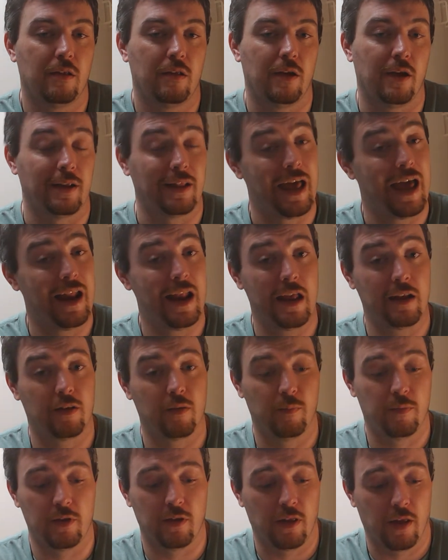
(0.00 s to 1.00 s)
Like, that had to
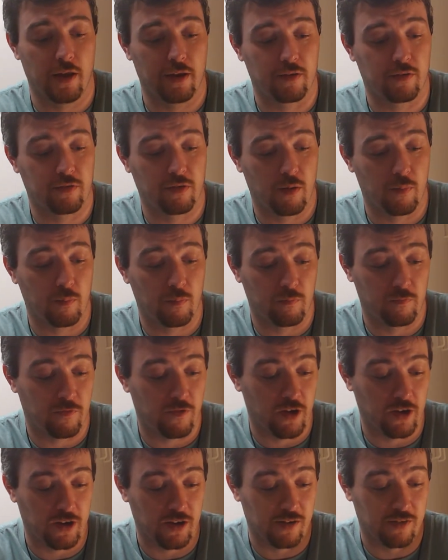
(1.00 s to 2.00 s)
be, like, some
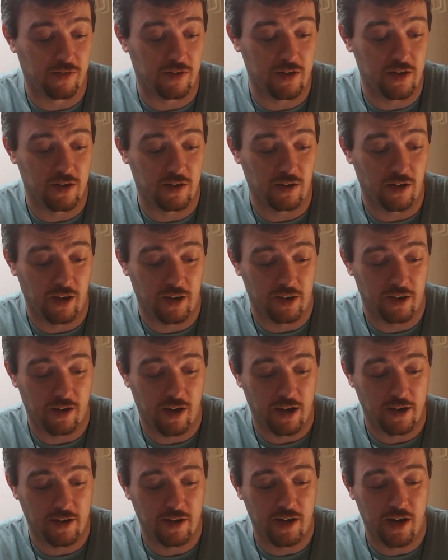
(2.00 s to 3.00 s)
fucking scene, like, in
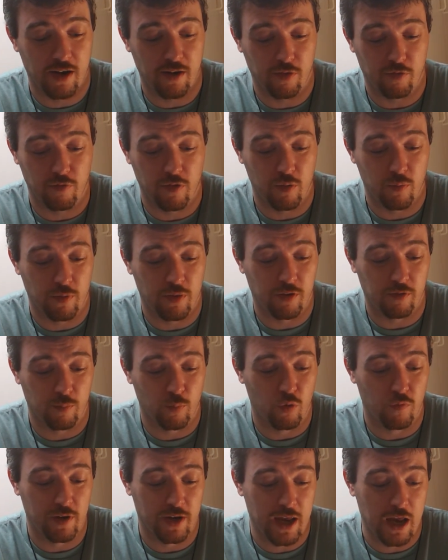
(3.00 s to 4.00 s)
1983 when this
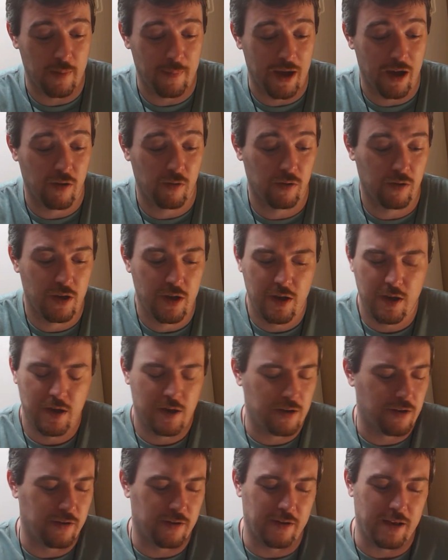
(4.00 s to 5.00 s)
movie came out.
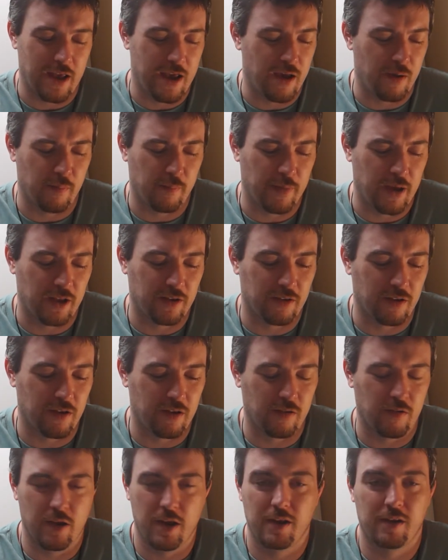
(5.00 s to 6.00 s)
Damn,
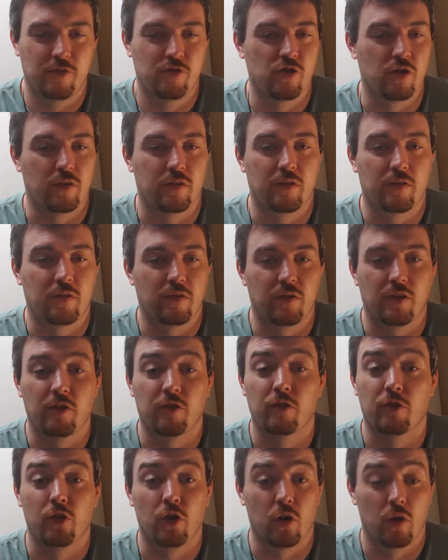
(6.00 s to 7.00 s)
man, it's just
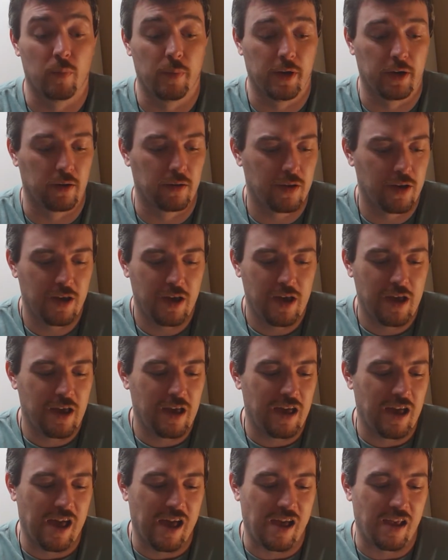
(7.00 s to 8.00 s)
disturbing.
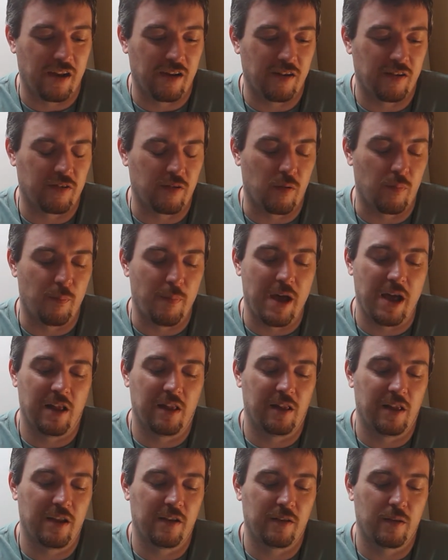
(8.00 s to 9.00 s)
And so
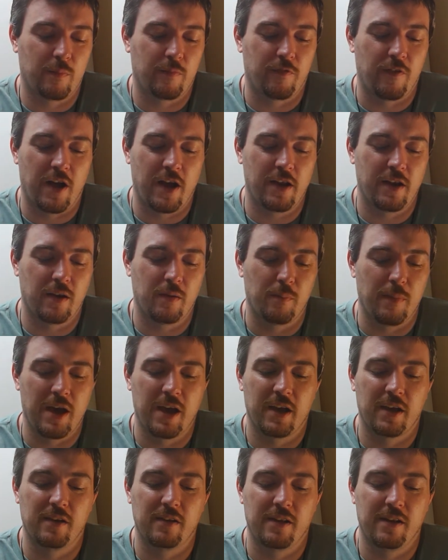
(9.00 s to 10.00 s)
Mel ends up finding
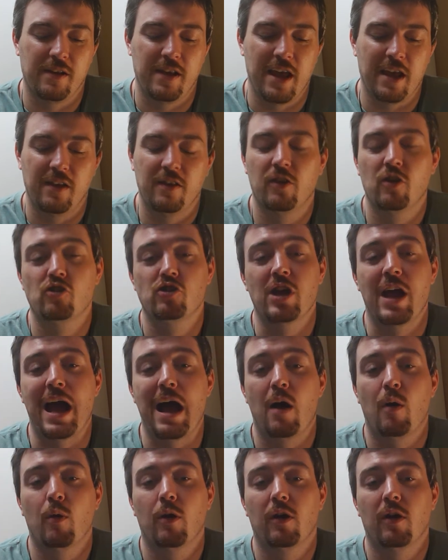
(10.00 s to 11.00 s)
Meg dead in the
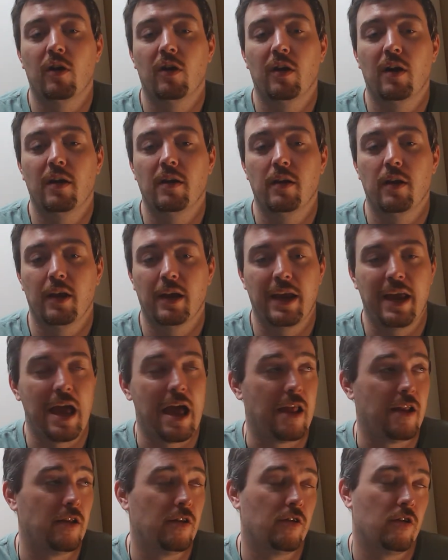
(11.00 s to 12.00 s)
shower, and
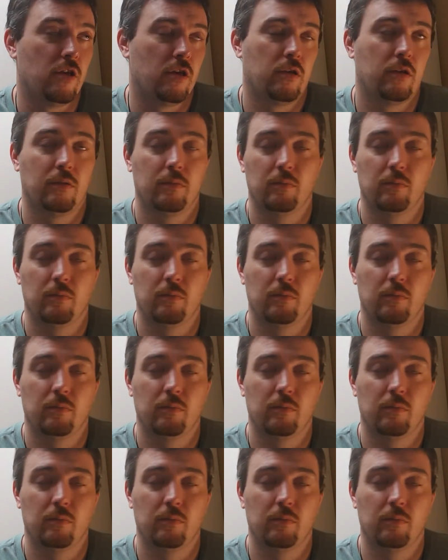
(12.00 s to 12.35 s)
again,